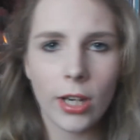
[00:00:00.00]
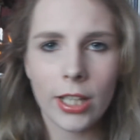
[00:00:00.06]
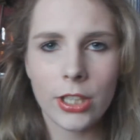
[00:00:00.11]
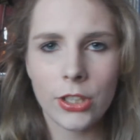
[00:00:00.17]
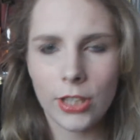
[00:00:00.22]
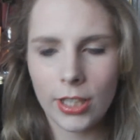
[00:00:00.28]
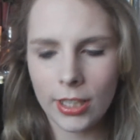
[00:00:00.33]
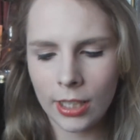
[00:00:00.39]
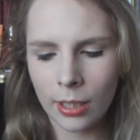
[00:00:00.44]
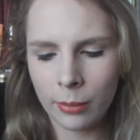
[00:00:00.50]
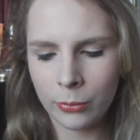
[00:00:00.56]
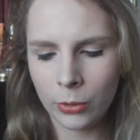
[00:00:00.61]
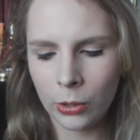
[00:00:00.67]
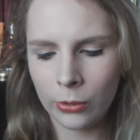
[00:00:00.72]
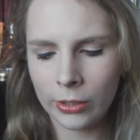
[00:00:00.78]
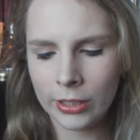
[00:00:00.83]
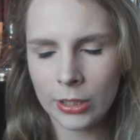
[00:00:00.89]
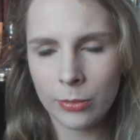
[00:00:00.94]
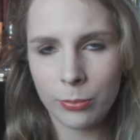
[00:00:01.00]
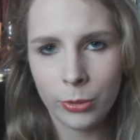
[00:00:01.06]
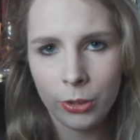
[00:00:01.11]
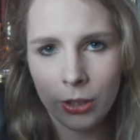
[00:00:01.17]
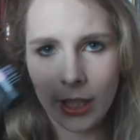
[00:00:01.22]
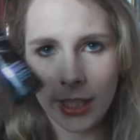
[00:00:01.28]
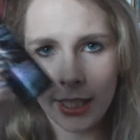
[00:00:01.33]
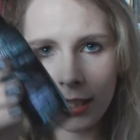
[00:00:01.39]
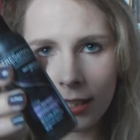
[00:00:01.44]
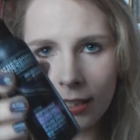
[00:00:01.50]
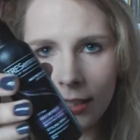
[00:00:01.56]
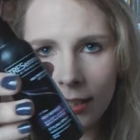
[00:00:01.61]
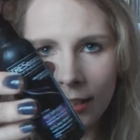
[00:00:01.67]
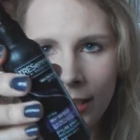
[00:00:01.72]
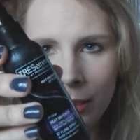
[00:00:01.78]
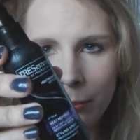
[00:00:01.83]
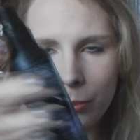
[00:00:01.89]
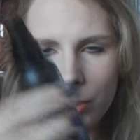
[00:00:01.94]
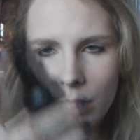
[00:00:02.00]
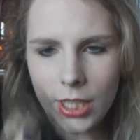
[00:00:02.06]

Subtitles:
I straighten it, I'm going to put a little heat